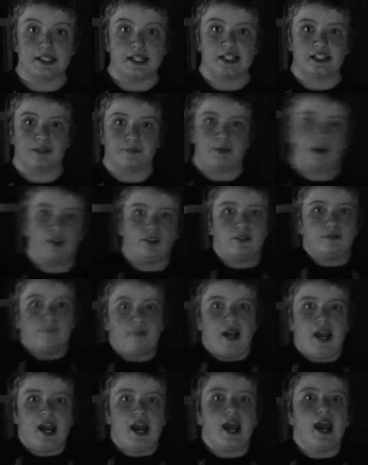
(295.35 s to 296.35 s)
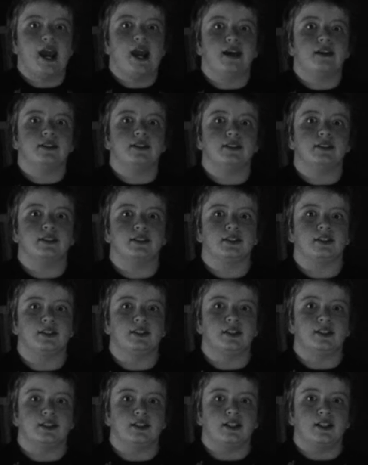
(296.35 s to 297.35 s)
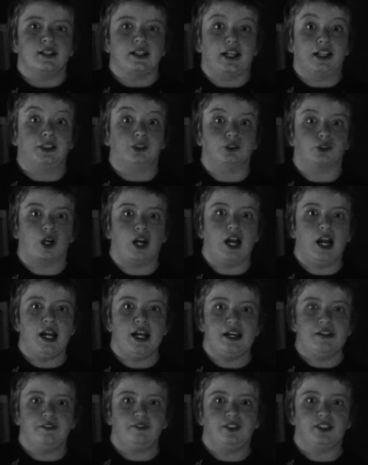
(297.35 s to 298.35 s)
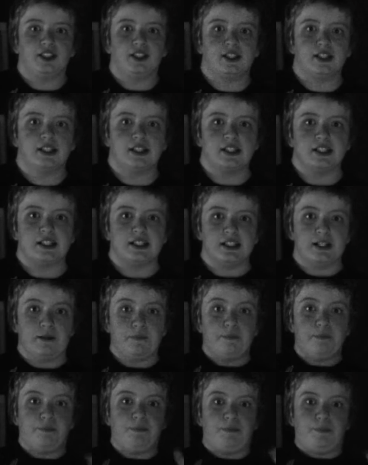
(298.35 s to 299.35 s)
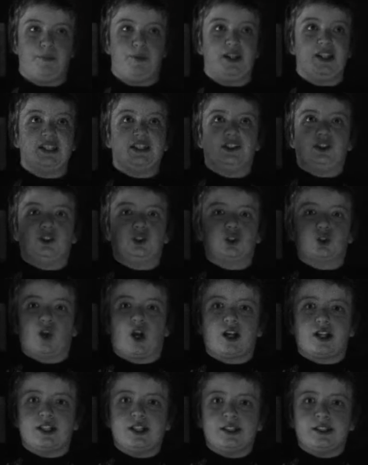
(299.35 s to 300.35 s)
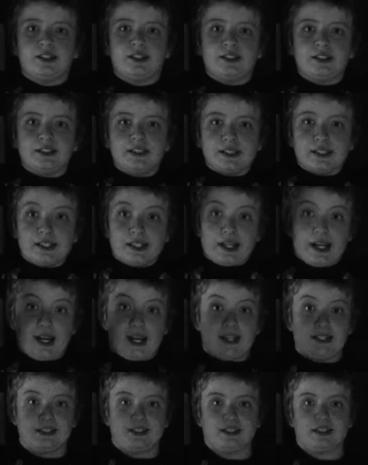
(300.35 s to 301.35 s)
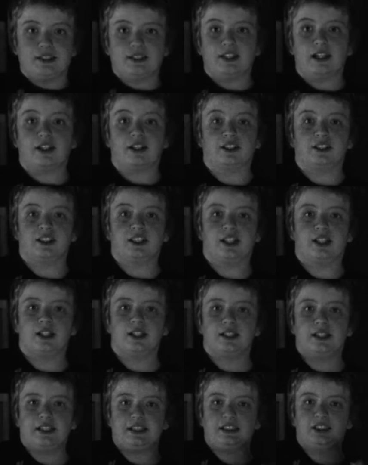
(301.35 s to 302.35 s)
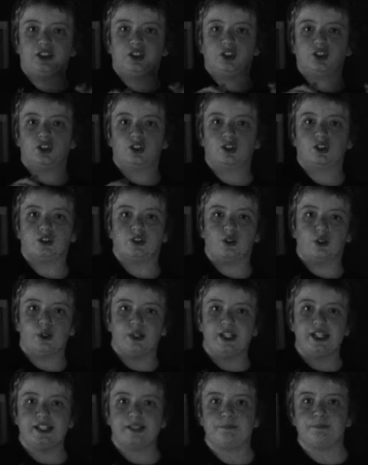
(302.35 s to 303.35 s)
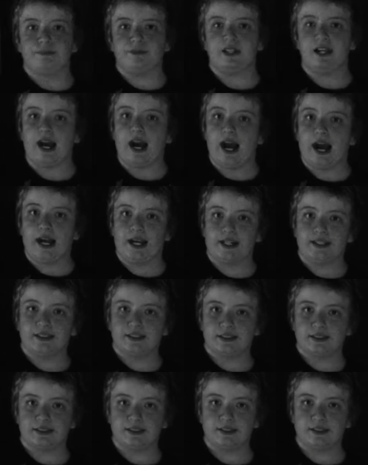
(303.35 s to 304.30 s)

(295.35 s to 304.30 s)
It's about a man that drives a big truck. And there's these three guys.